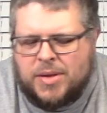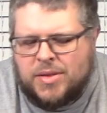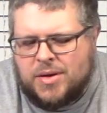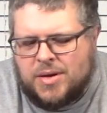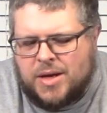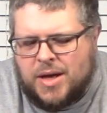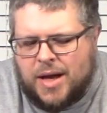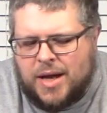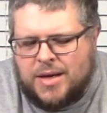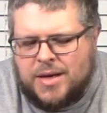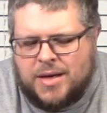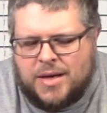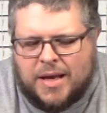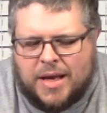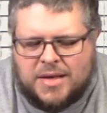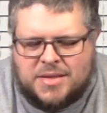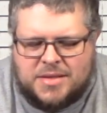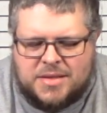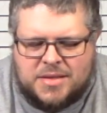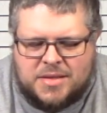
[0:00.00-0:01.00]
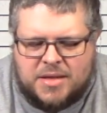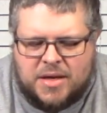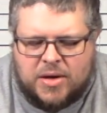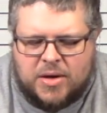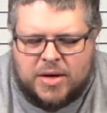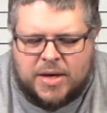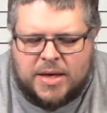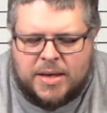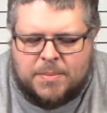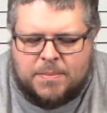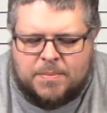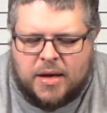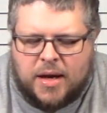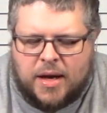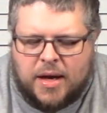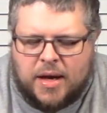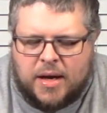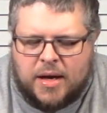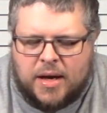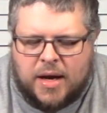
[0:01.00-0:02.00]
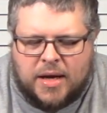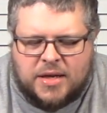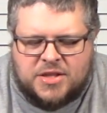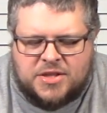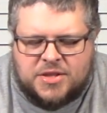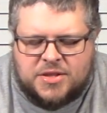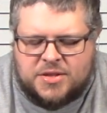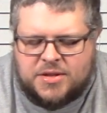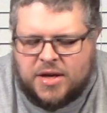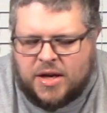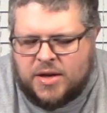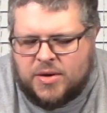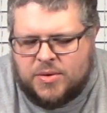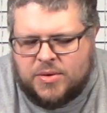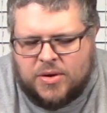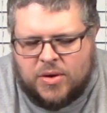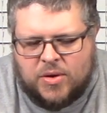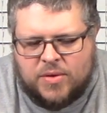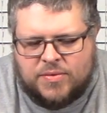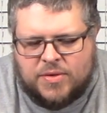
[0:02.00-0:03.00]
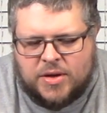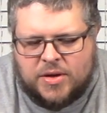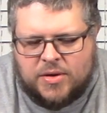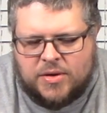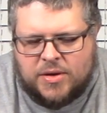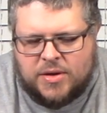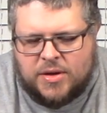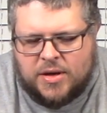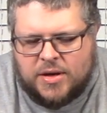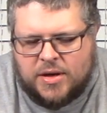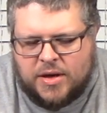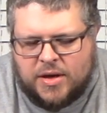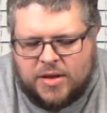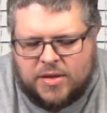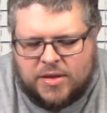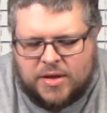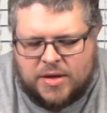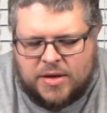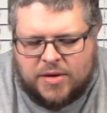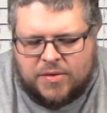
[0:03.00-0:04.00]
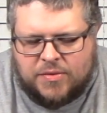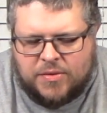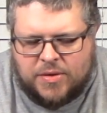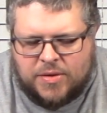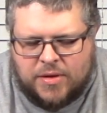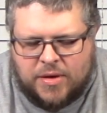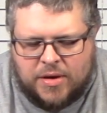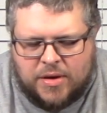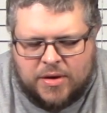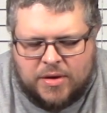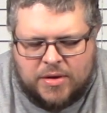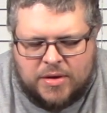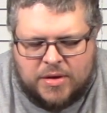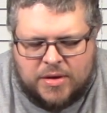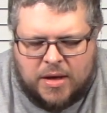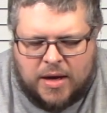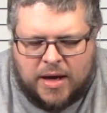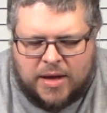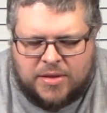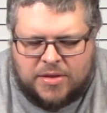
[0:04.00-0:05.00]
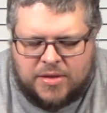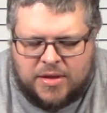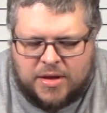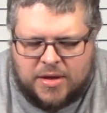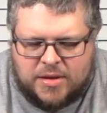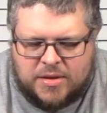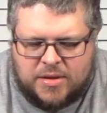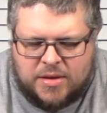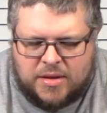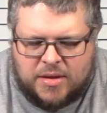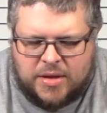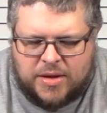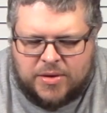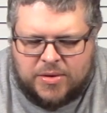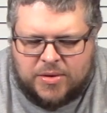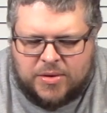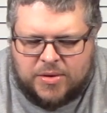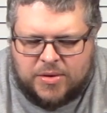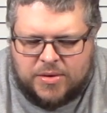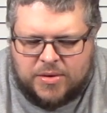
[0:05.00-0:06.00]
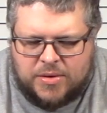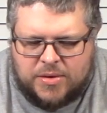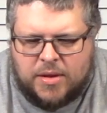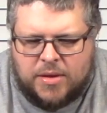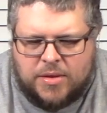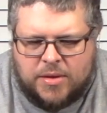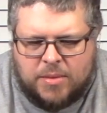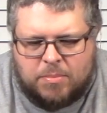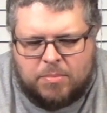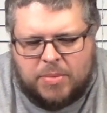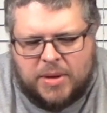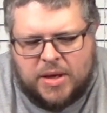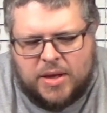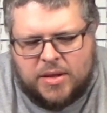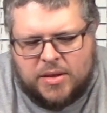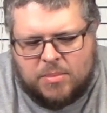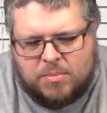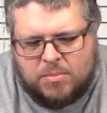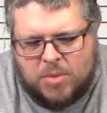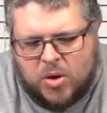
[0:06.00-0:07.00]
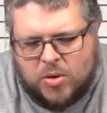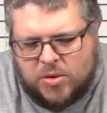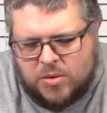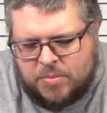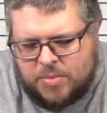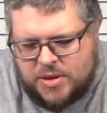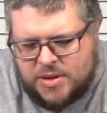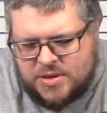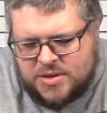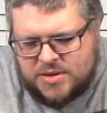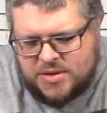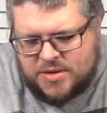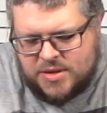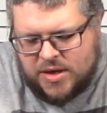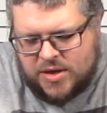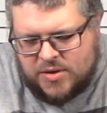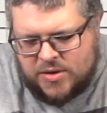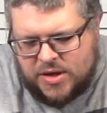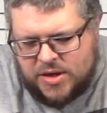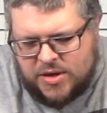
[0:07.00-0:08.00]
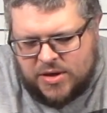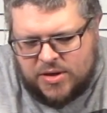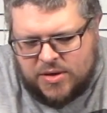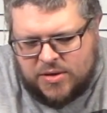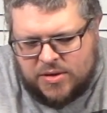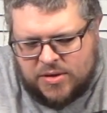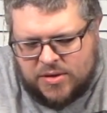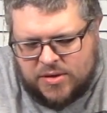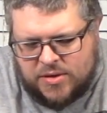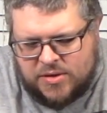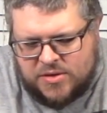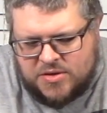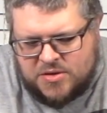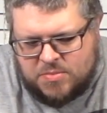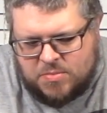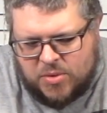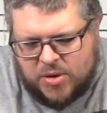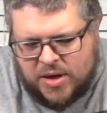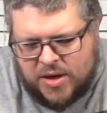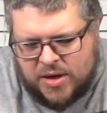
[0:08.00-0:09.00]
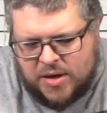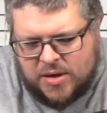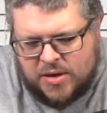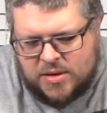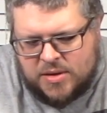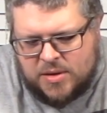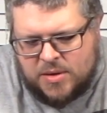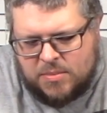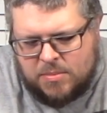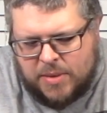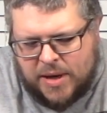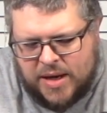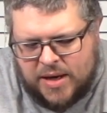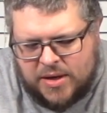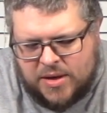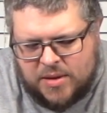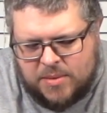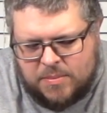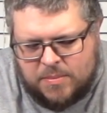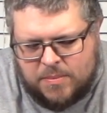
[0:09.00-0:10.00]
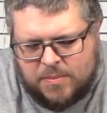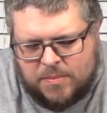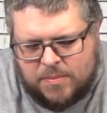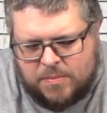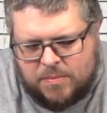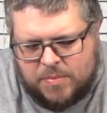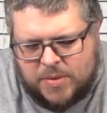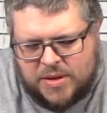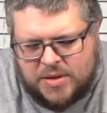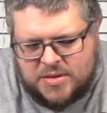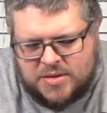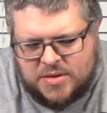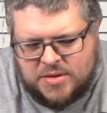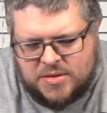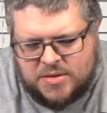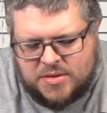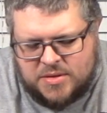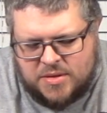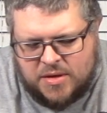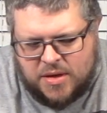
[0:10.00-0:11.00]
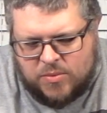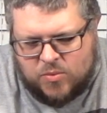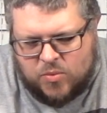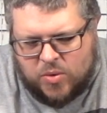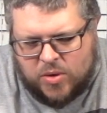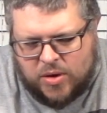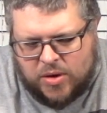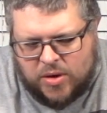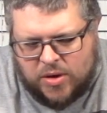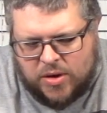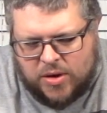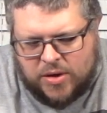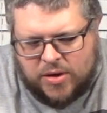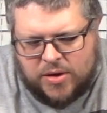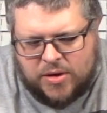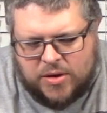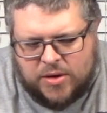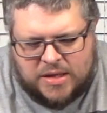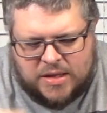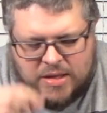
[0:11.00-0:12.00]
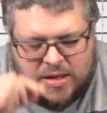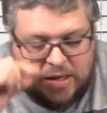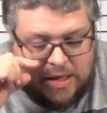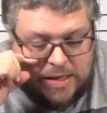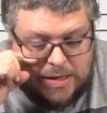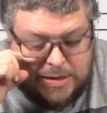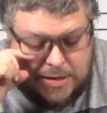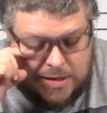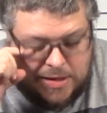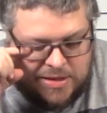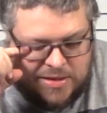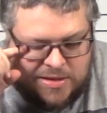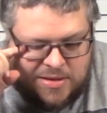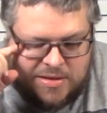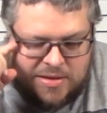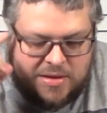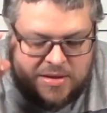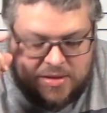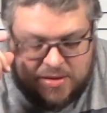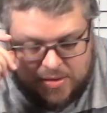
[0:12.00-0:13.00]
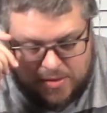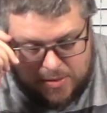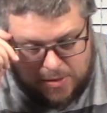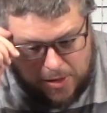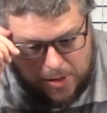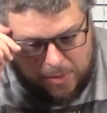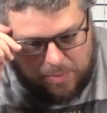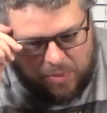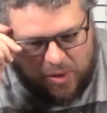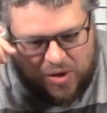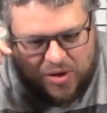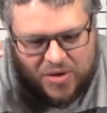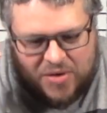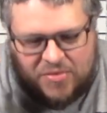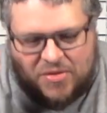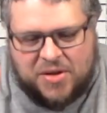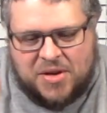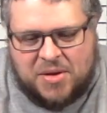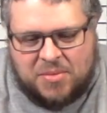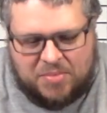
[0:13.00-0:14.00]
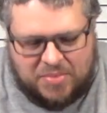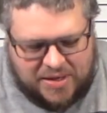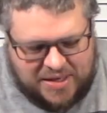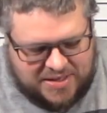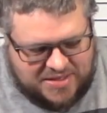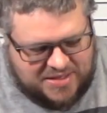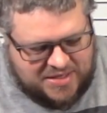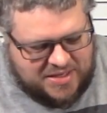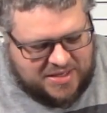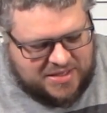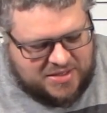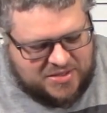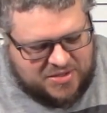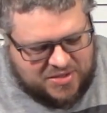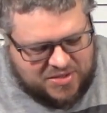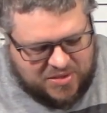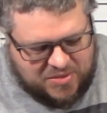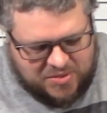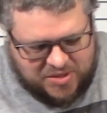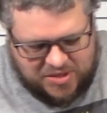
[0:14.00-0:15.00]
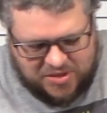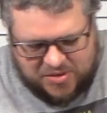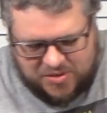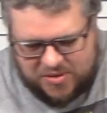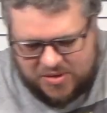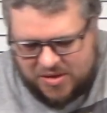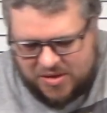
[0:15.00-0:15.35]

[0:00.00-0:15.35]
they're kind of necessary. I don't know if they could have done anything different there. I think the motor pieces down here, the spring backup pieces were the easiest part of the complexity, so that when you